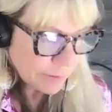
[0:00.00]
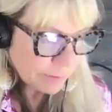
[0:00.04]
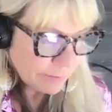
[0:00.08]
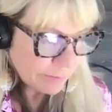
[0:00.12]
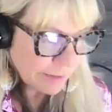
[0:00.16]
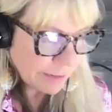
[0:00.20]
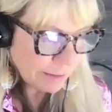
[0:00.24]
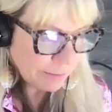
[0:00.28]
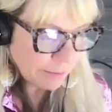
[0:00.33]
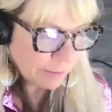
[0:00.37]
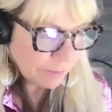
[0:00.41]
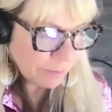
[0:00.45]

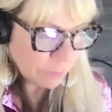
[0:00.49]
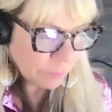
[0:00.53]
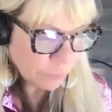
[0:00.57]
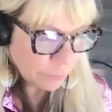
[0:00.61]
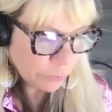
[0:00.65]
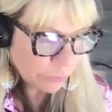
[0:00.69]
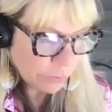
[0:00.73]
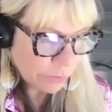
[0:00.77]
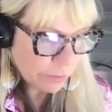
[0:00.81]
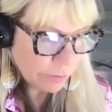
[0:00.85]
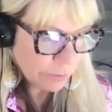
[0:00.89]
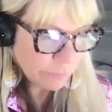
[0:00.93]
tell us
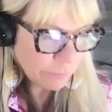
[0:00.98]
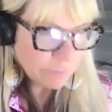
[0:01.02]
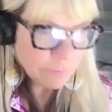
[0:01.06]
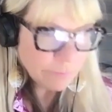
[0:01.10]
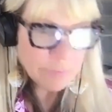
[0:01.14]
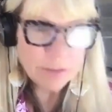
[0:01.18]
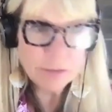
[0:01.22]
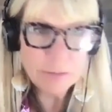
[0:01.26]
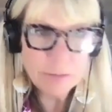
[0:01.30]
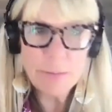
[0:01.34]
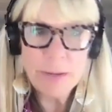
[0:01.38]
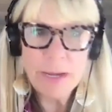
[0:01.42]
more
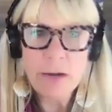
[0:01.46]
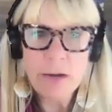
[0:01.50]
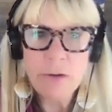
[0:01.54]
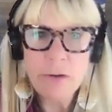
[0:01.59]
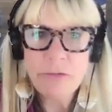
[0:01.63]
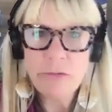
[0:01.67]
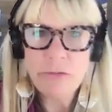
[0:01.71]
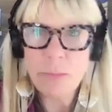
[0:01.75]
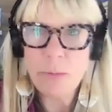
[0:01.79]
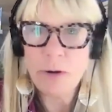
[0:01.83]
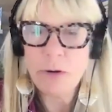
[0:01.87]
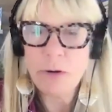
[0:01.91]

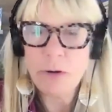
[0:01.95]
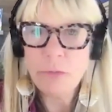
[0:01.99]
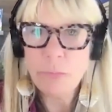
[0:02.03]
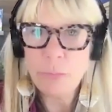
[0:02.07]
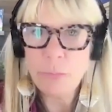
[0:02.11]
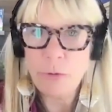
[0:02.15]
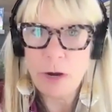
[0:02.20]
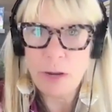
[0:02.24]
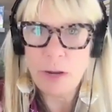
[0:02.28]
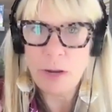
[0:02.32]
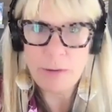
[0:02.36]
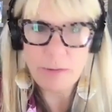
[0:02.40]
about Tomorrow's
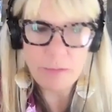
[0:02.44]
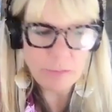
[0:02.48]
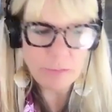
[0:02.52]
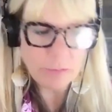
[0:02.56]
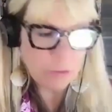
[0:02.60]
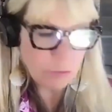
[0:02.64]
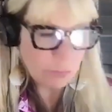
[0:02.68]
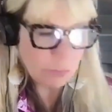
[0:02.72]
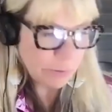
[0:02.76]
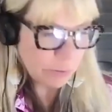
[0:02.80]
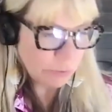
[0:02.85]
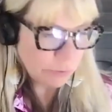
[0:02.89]
Promise,
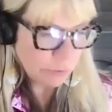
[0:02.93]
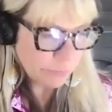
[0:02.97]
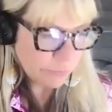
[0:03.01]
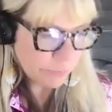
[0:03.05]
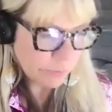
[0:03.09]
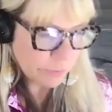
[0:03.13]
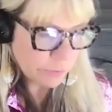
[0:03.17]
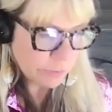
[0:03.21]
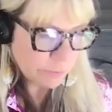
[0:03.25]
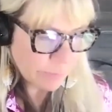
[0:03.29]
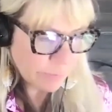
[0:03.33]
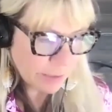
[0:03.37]
your
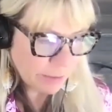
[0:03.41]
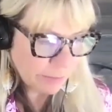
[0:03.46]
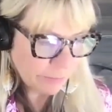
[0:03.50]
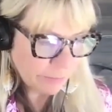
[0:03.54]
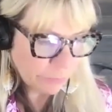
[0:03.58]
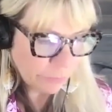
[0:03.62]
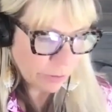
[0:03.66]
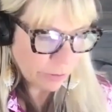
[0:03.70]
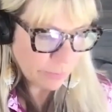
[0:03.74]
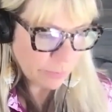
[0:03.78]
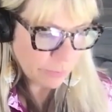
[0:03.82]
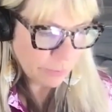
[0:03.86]
beautiful
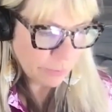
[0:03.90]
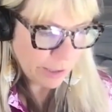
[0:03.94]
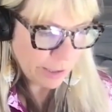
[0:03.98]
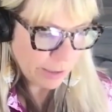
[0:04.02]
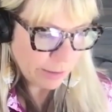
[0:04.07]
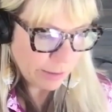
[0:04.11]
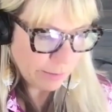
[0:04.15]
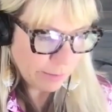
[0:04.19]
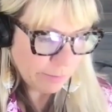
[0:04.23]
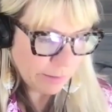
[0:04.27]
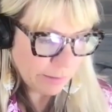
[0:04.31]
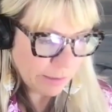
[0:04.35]
Montessori
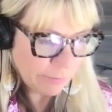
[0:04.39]
brand.